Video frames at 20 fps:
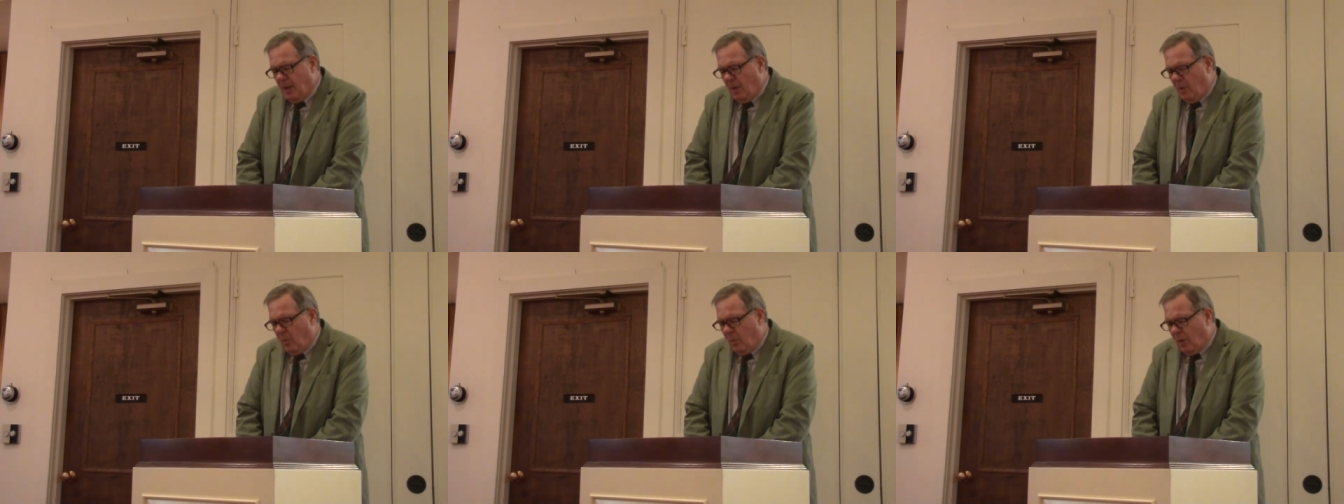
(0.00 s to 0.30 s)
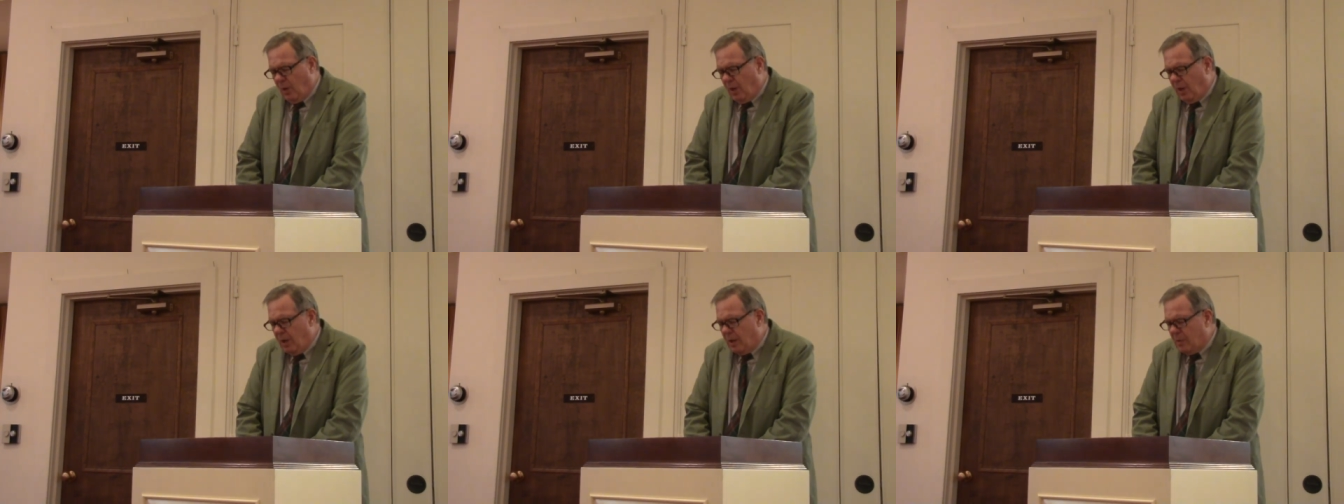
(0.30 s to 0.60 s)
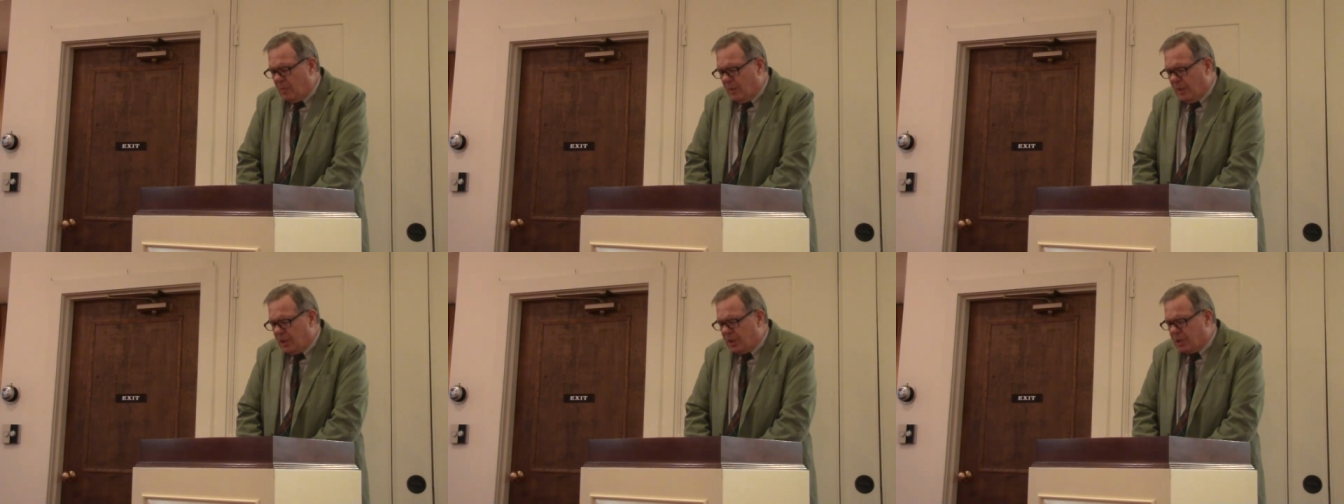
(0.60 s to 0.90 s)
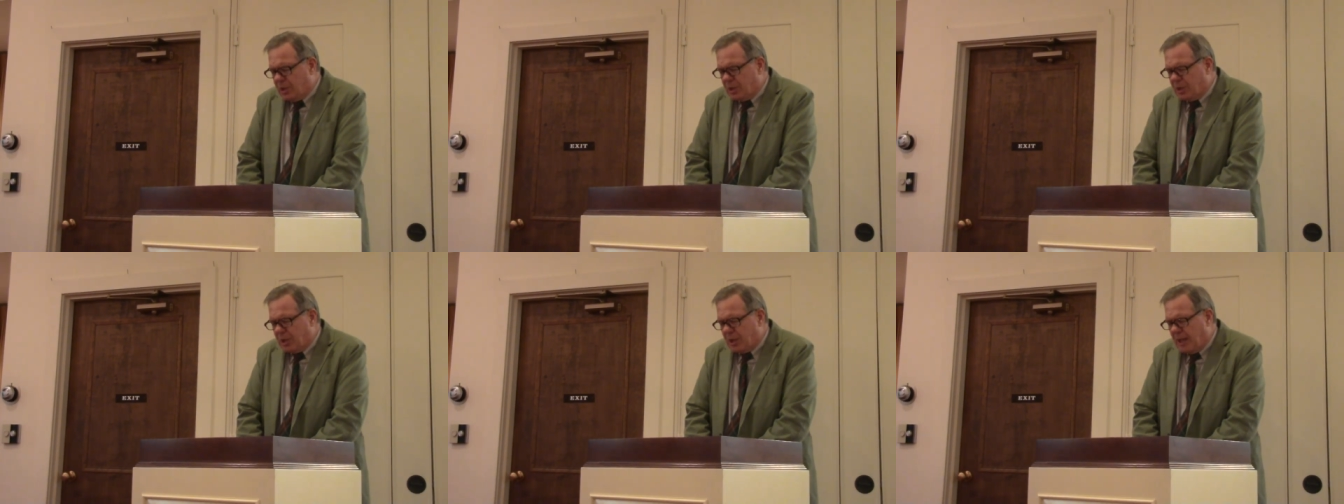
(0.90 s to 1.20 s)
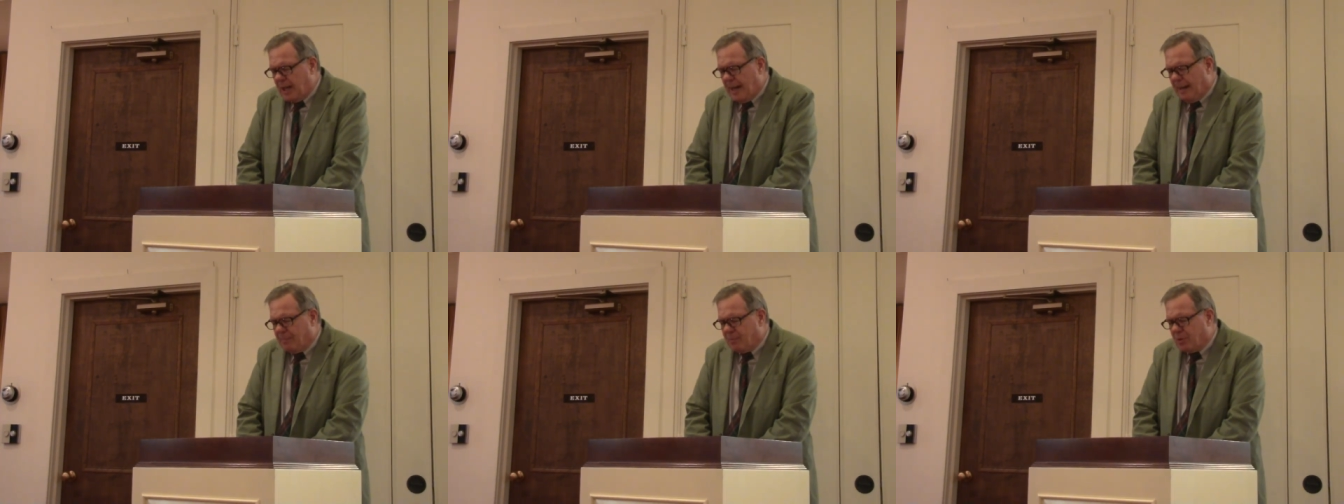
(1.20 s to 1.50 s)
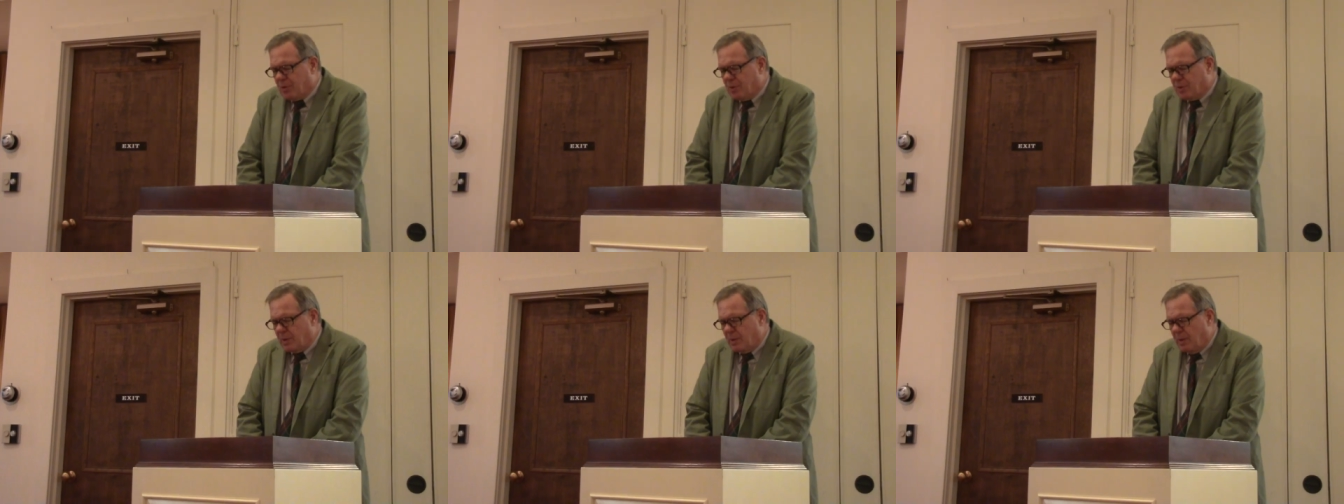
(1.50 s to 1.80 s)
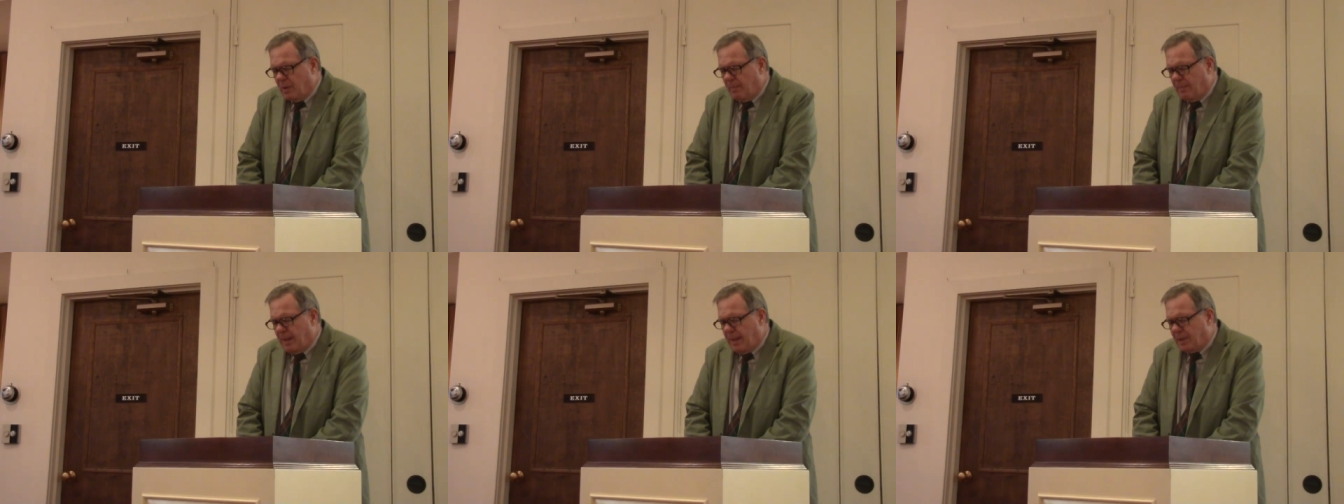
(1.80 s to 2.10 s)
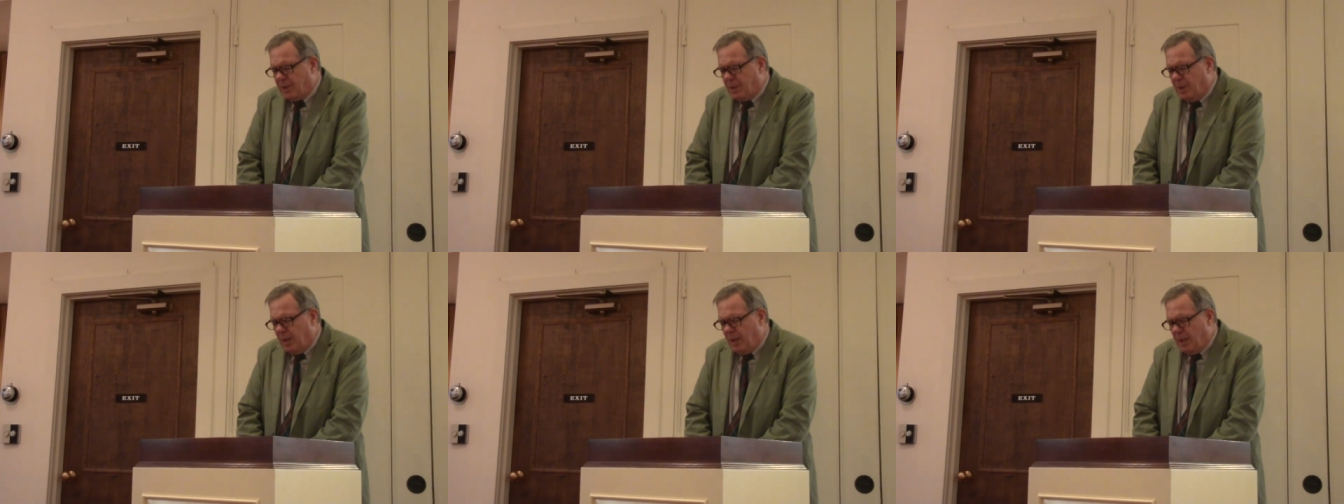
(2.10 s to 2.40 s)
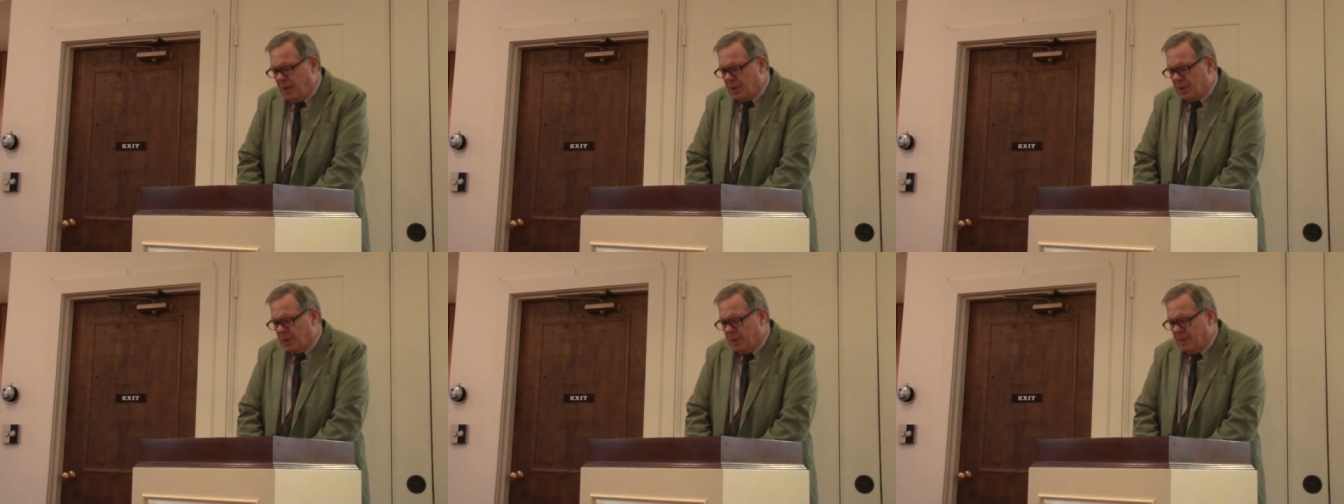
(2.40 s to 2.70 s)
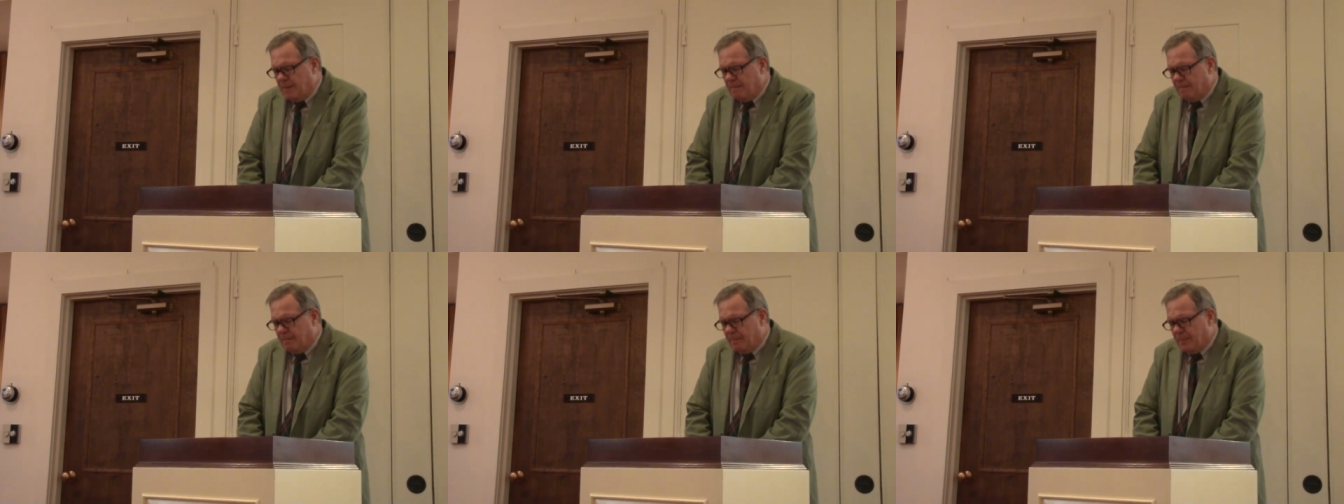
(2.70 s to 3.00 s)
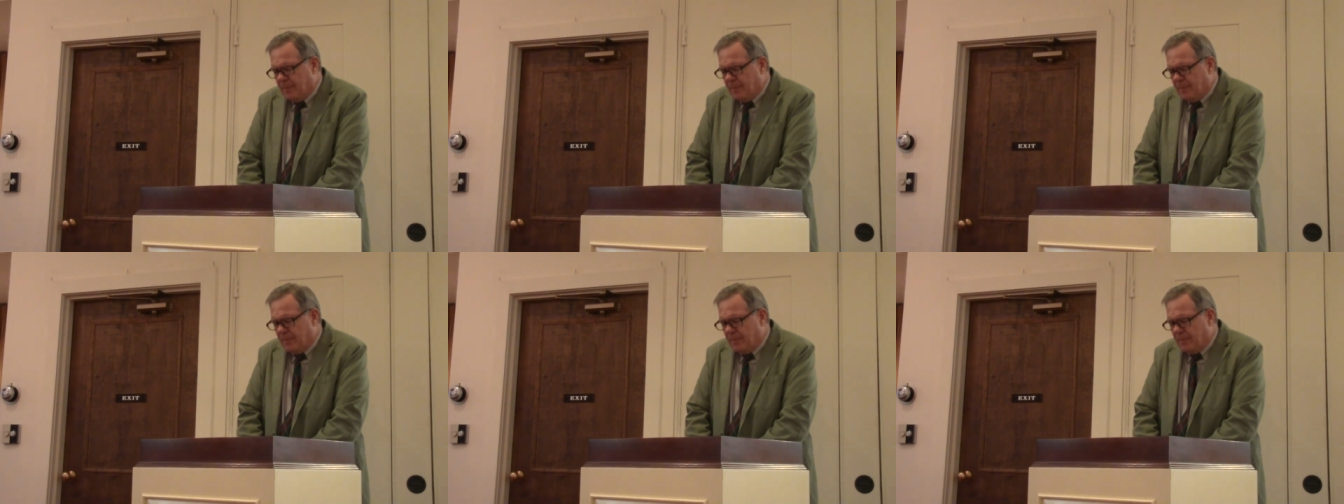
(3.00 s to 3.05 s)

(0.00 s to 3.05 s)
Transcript: a word which captures our imagination,